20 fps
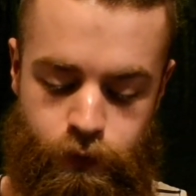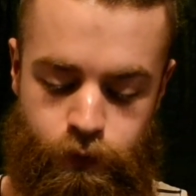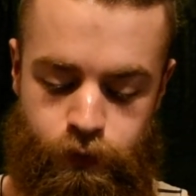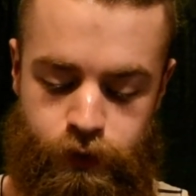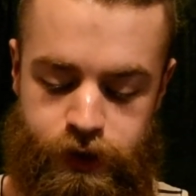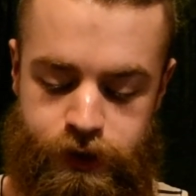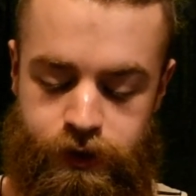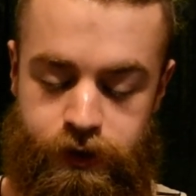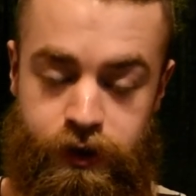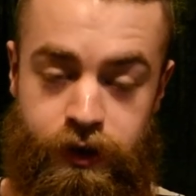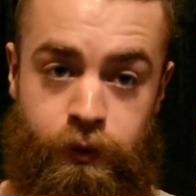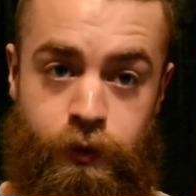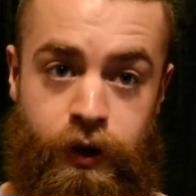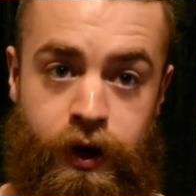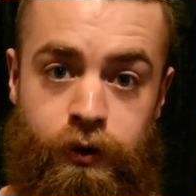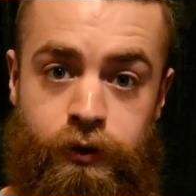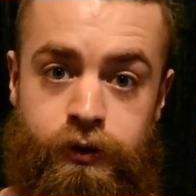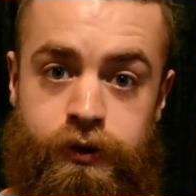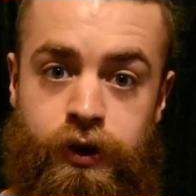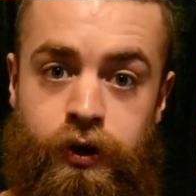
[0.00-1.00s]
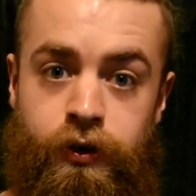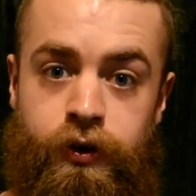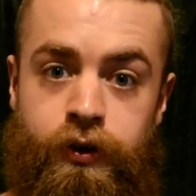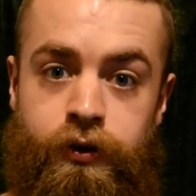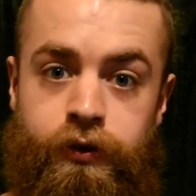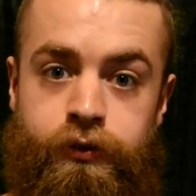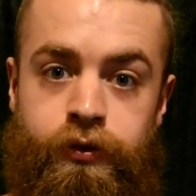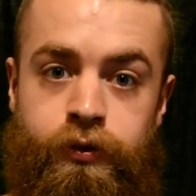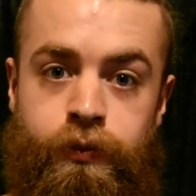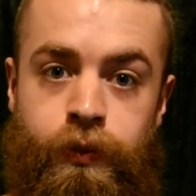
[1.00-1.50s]
Recently, when I was going
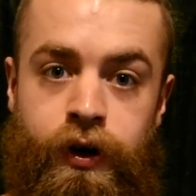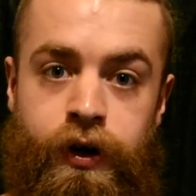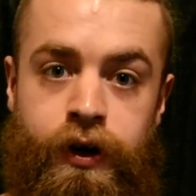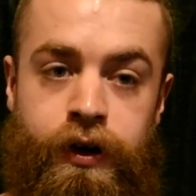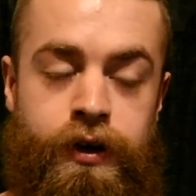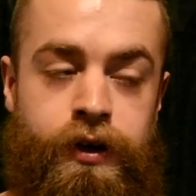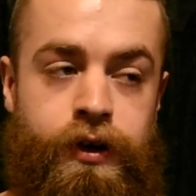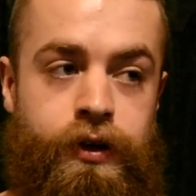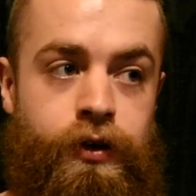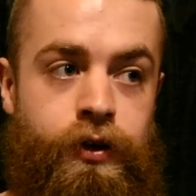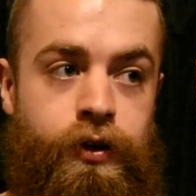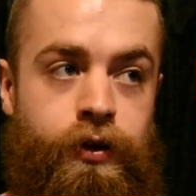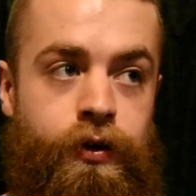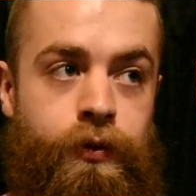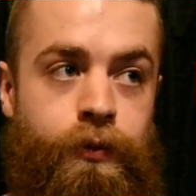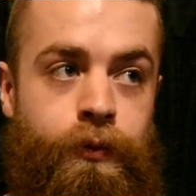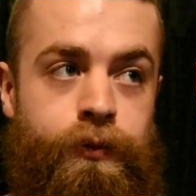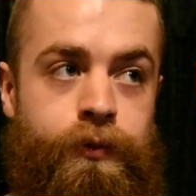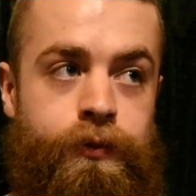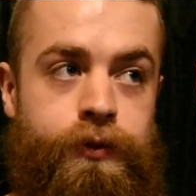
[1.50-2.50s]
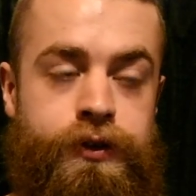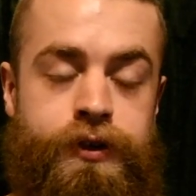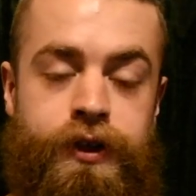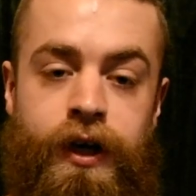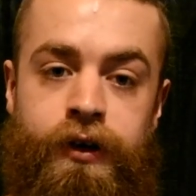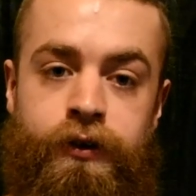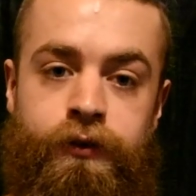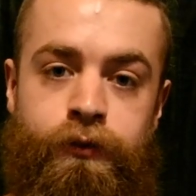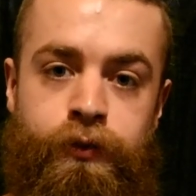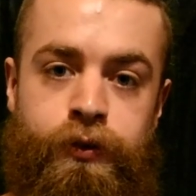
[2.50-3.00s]
through my
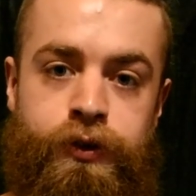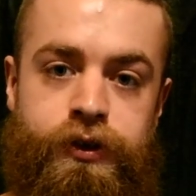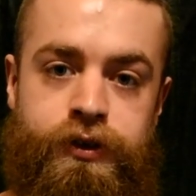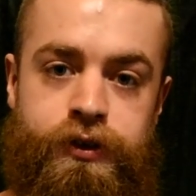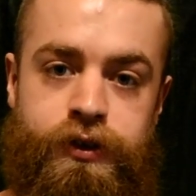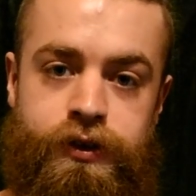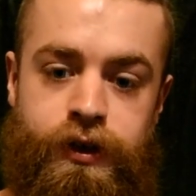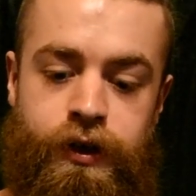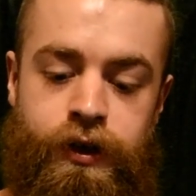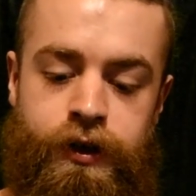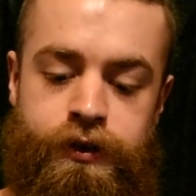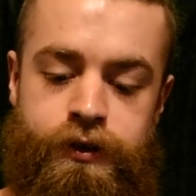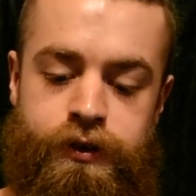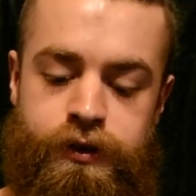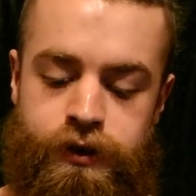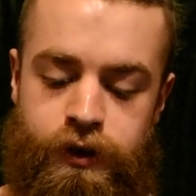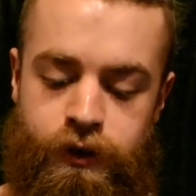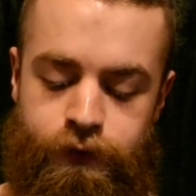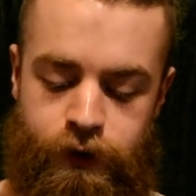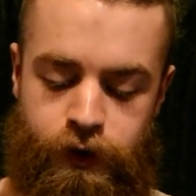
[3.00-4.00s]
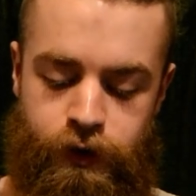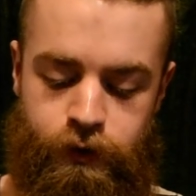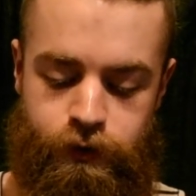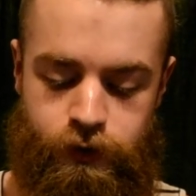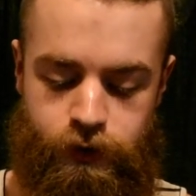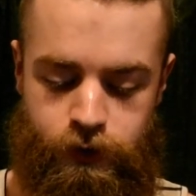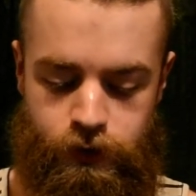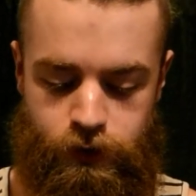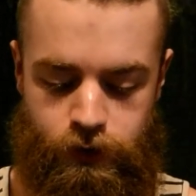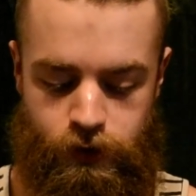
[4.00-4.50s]
stack of wooden slices, I found
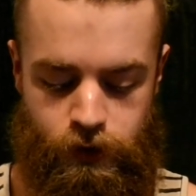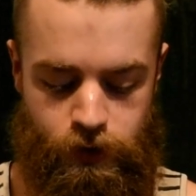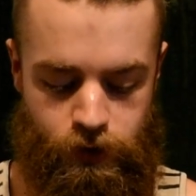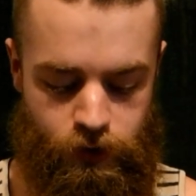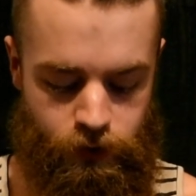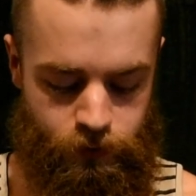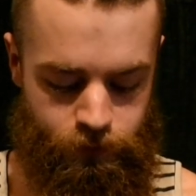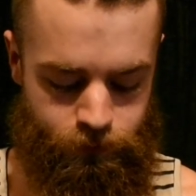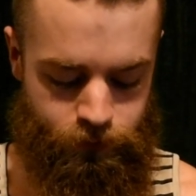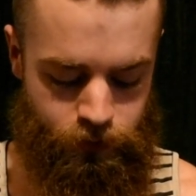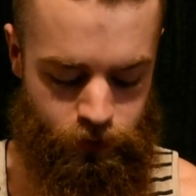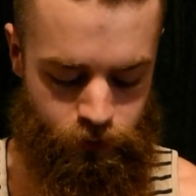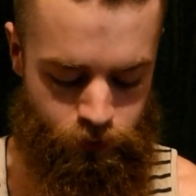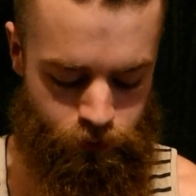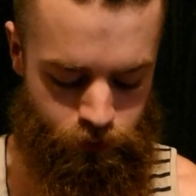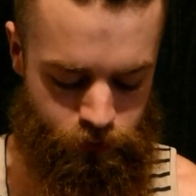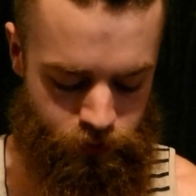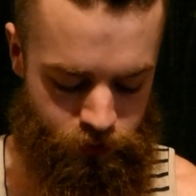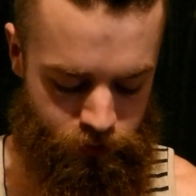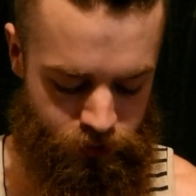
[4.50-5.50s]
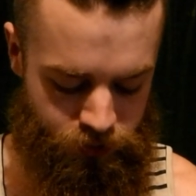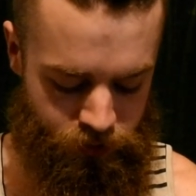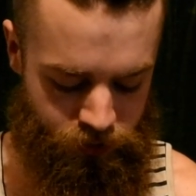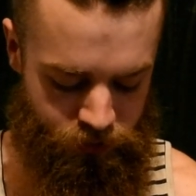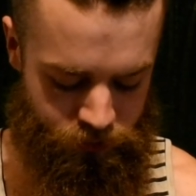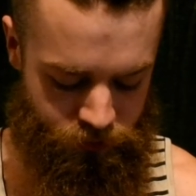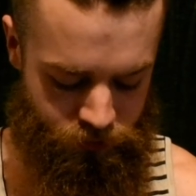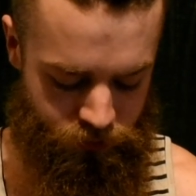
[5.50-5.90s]
a few that had